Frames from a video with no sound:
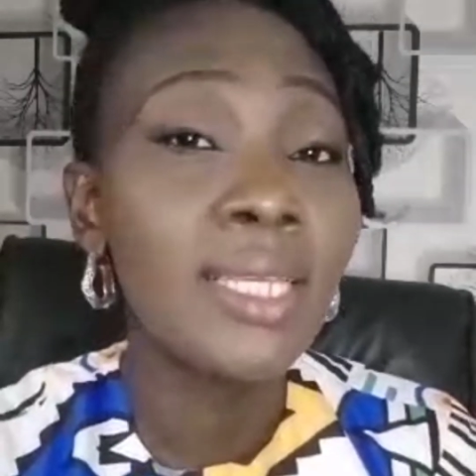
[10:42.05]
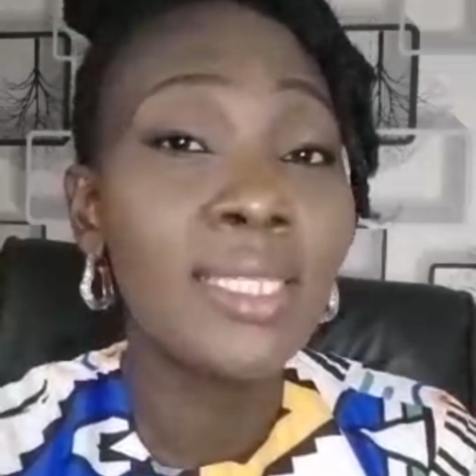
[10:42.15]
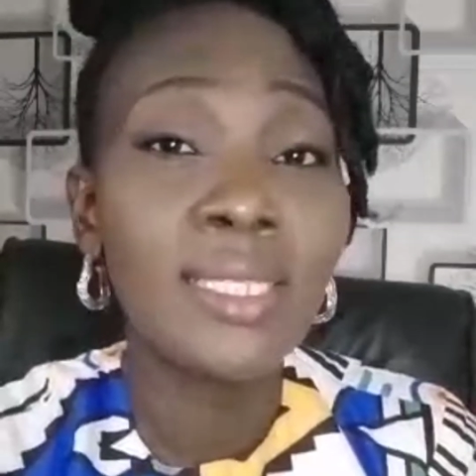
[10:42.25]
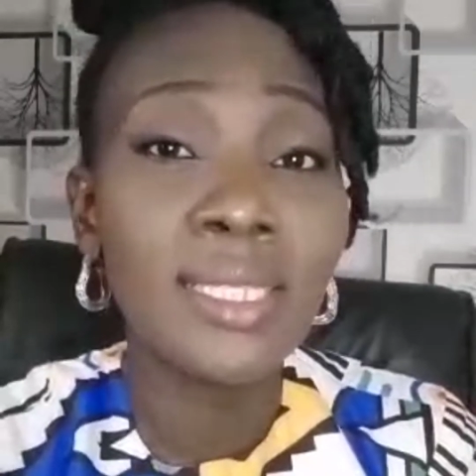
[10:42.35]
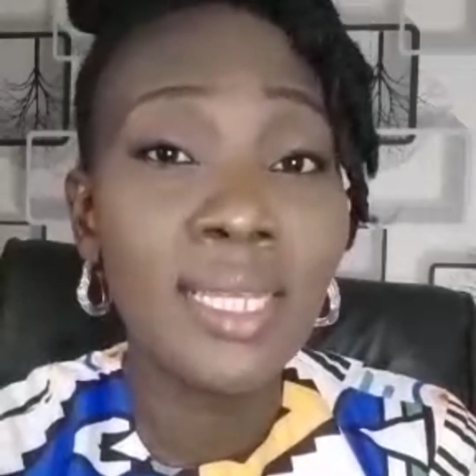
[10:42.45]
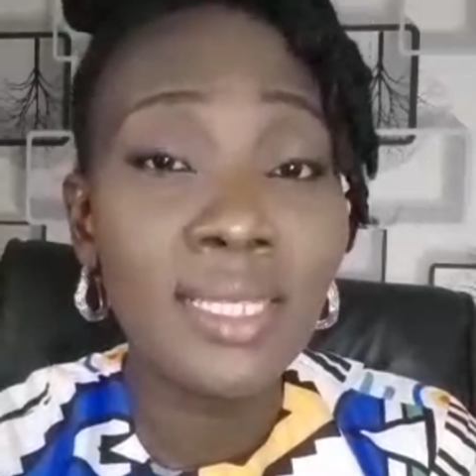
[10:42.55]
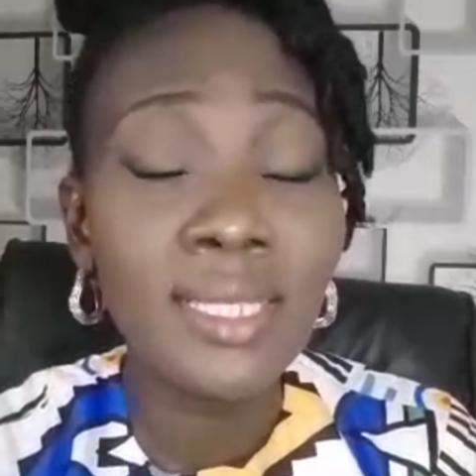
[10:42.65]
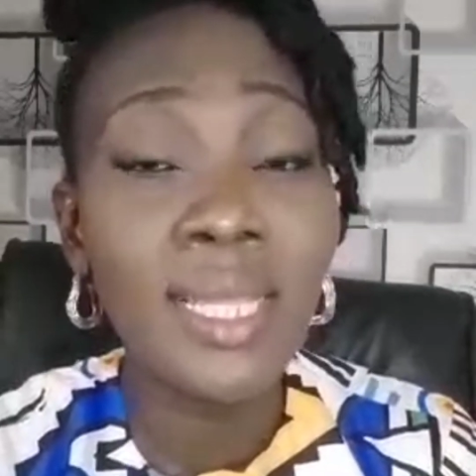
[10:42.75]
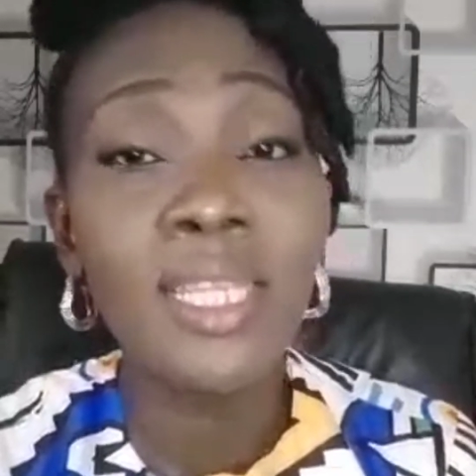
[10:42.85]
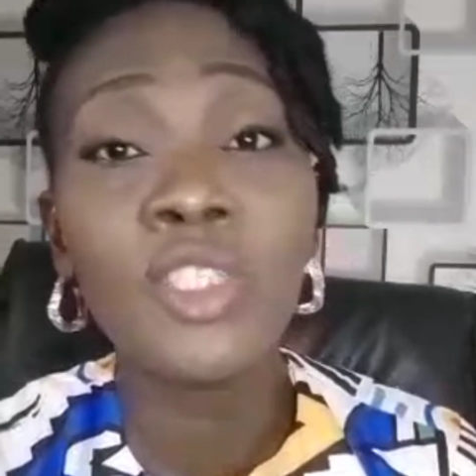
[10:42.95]
It is in a
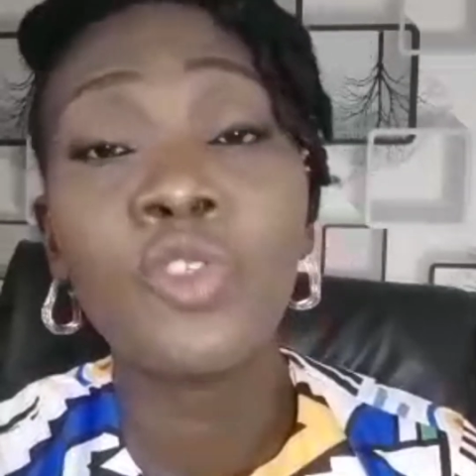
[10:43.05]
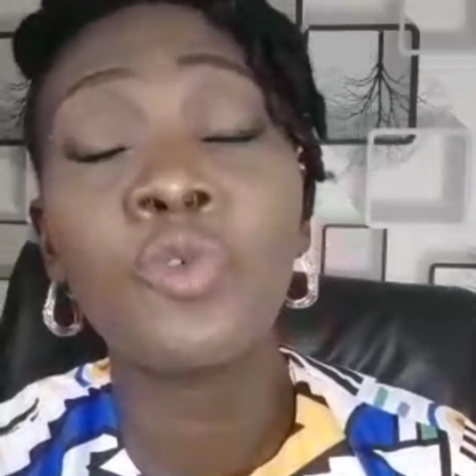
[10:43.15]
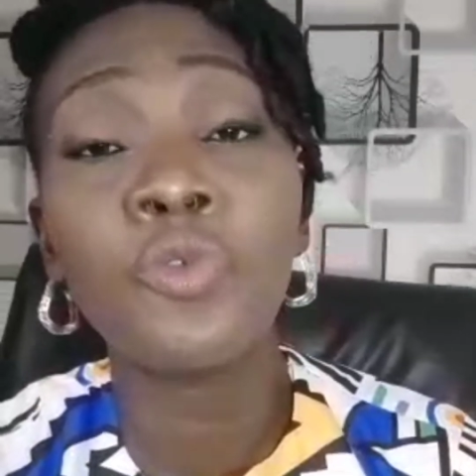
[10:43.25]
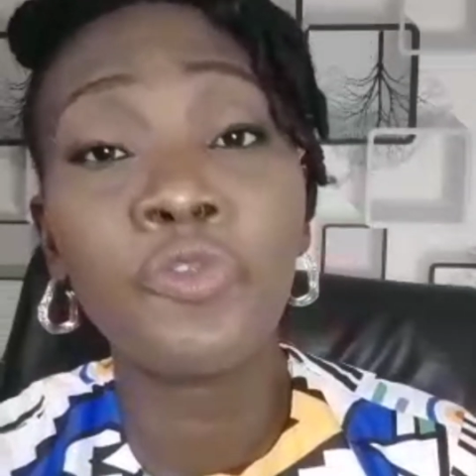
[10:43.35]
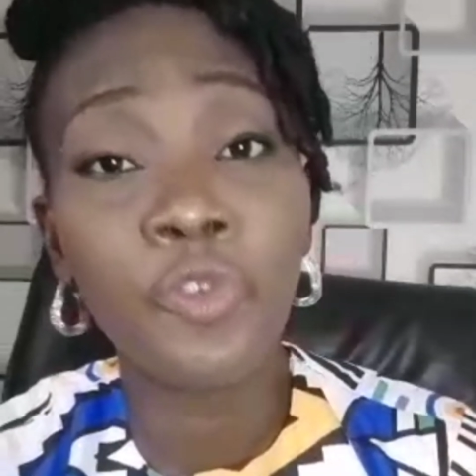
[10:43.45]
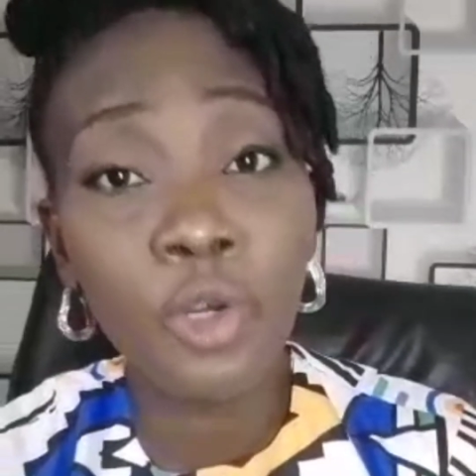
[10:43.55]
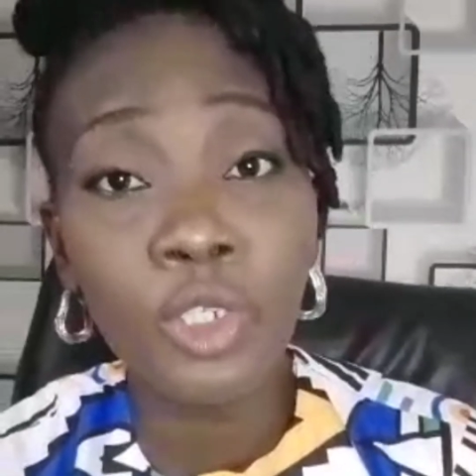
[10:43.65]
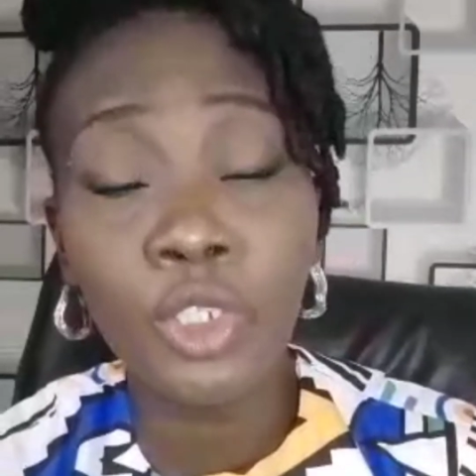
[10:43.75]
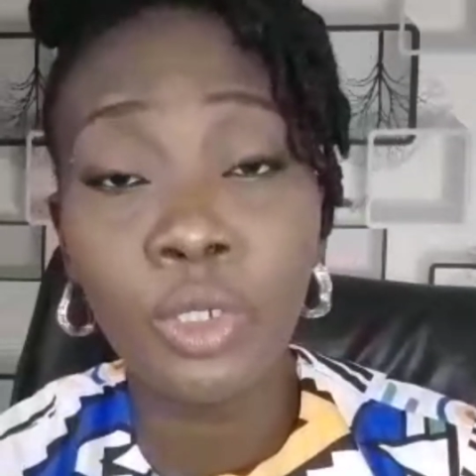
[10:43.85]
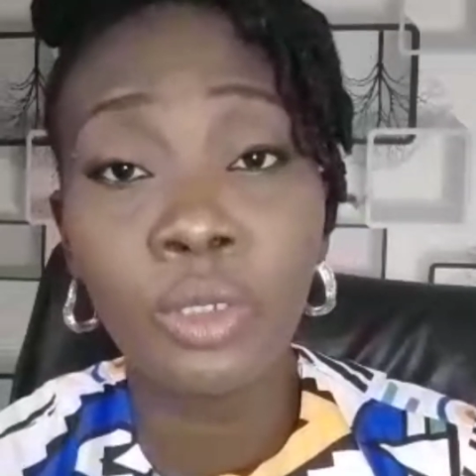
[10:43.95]
state to
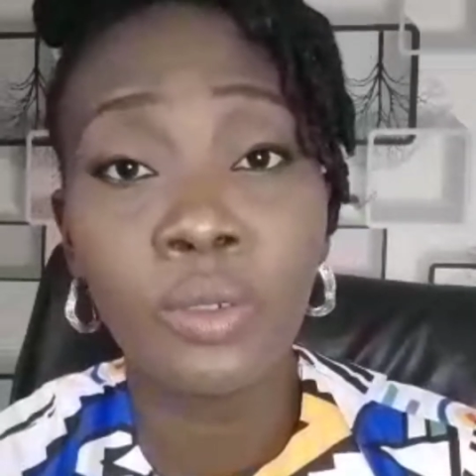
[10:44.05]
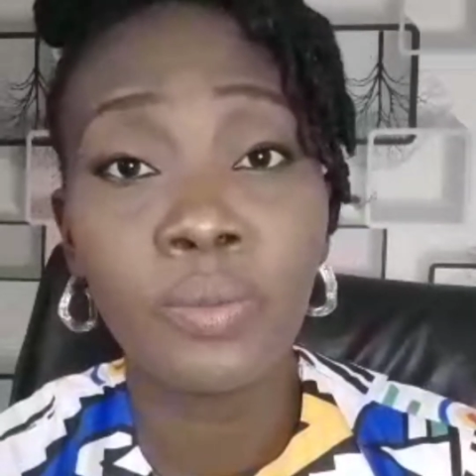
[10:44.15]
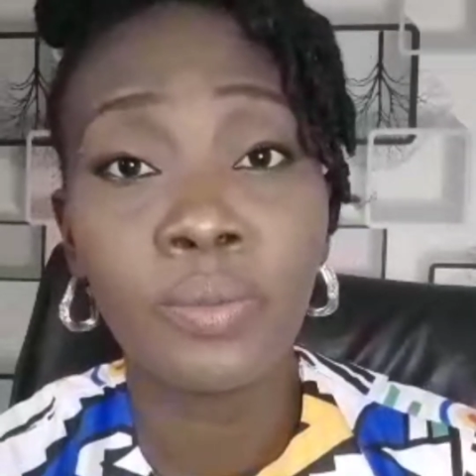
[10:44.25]
function.